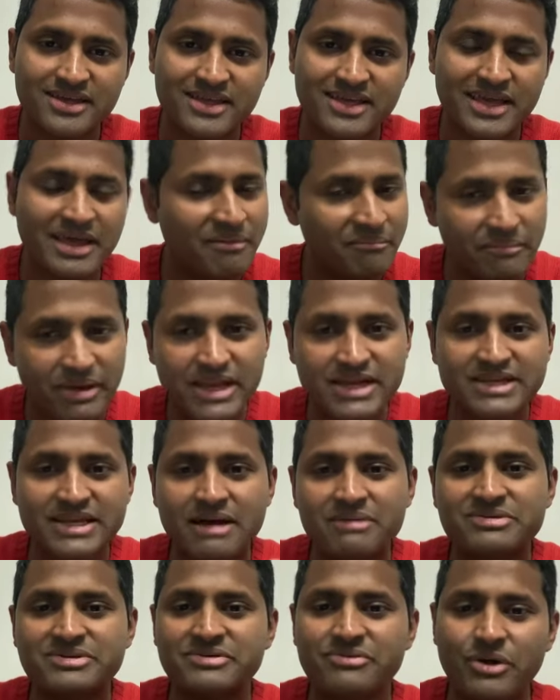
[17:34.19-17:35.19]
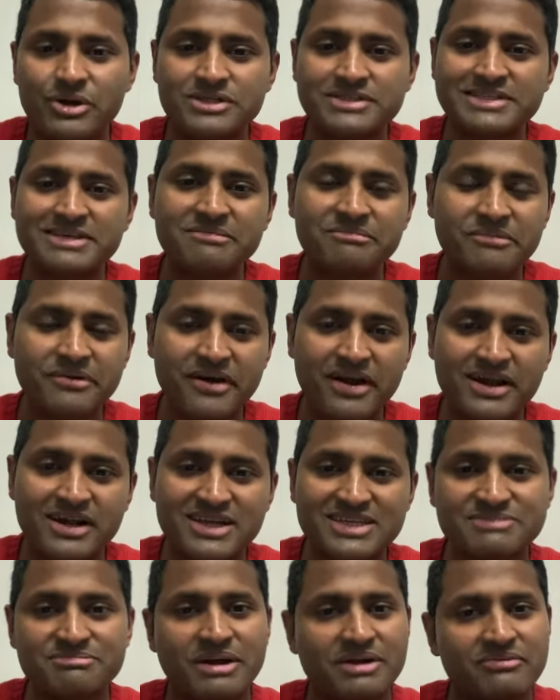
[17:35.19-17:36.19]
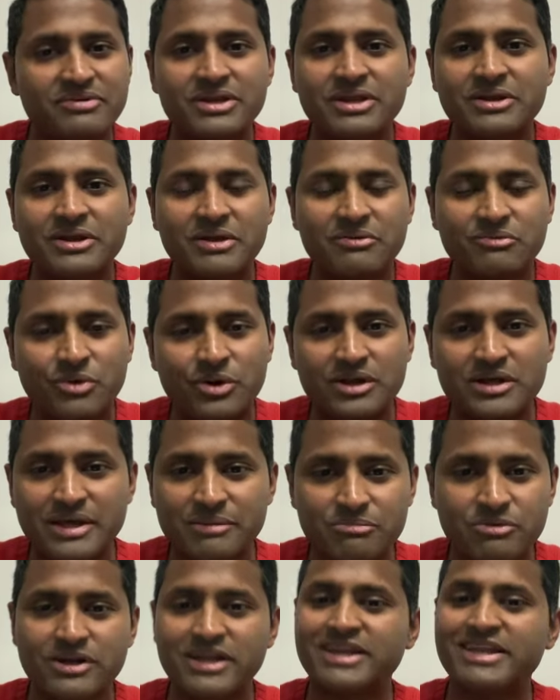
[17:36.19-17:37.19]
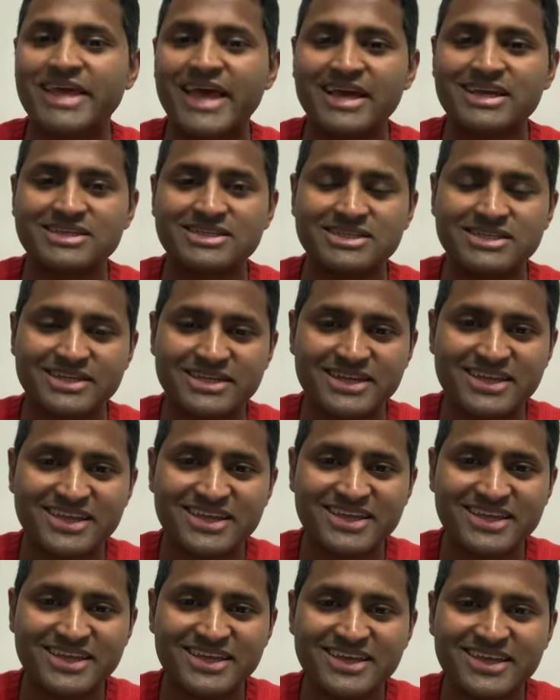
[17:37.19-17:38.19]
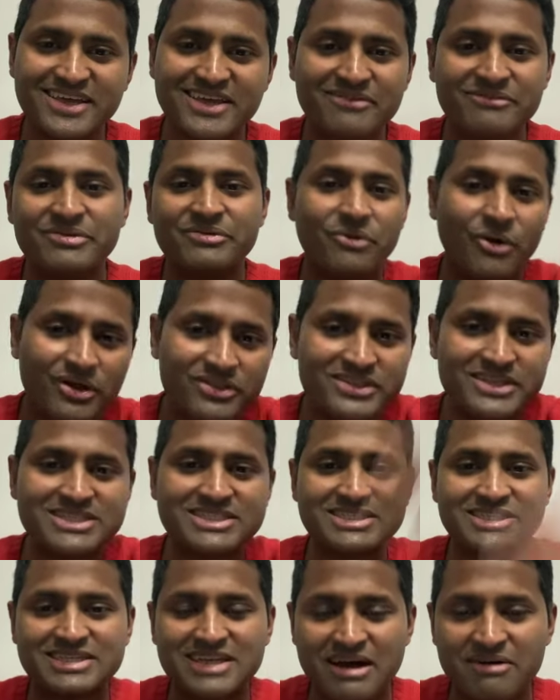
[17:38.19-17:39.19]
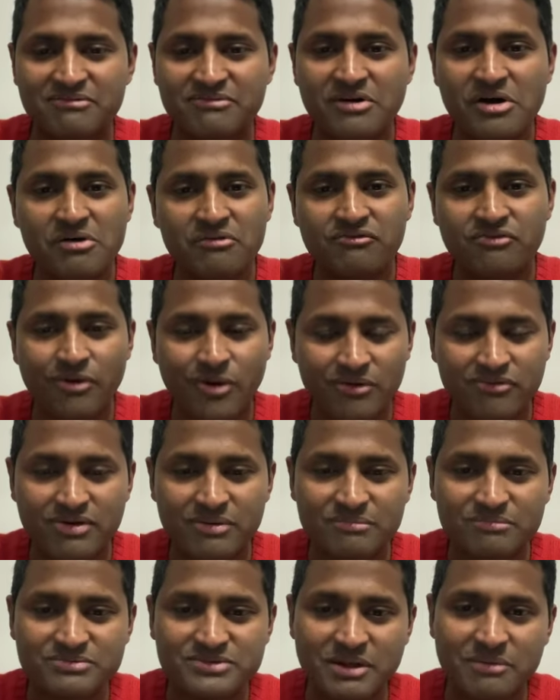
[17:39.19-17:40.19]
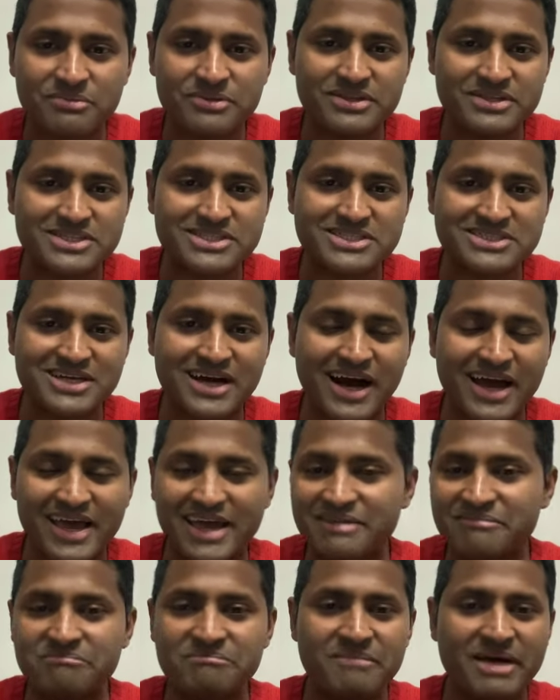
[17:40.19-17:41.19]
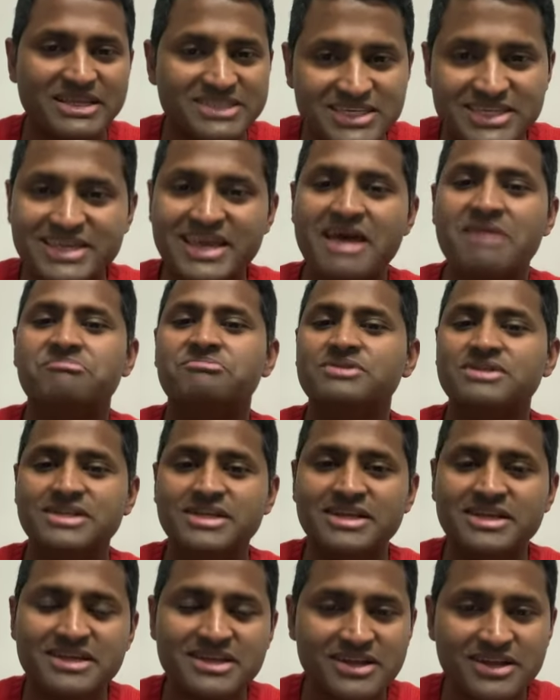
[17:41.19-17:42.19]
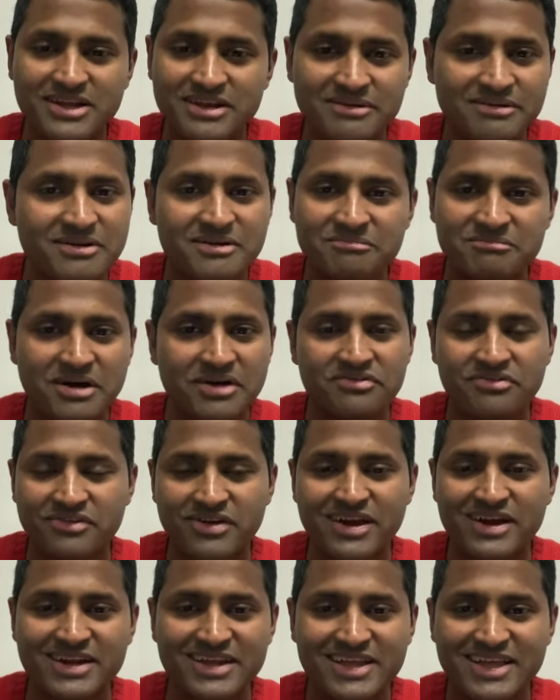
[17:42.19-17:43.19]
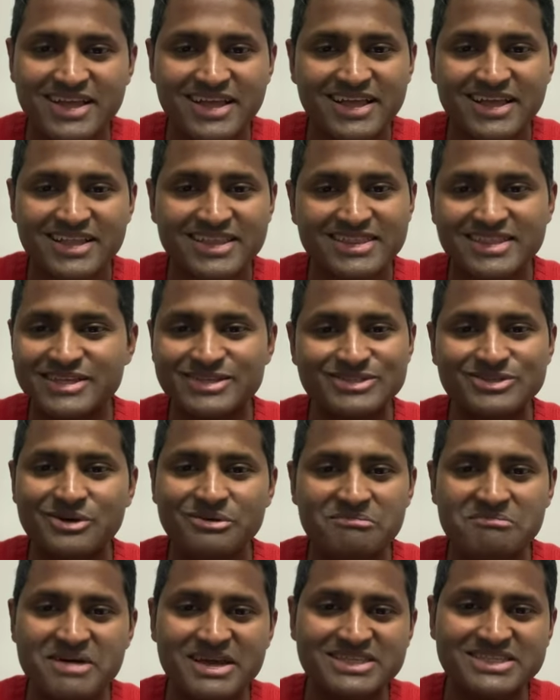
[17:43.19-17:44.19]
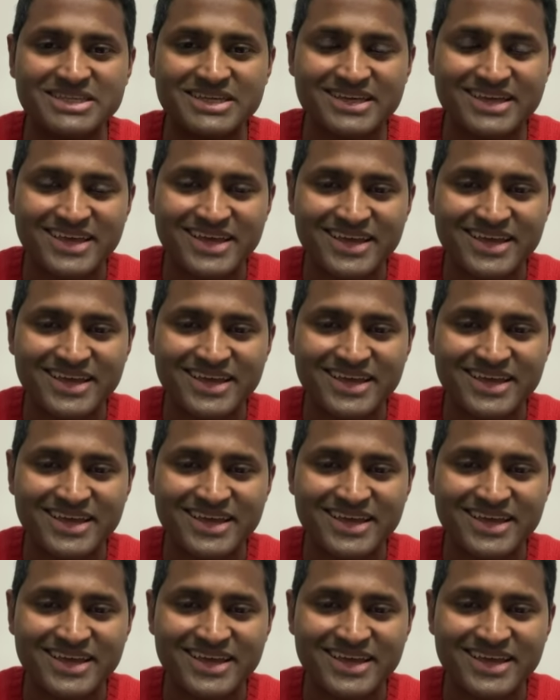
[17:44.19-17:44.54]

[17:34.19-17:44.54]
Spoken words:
Many times we want to see miracles, but we do not want to put any action. We want this to come fall from the top of the sky and magic happen. My friend, there's no magic.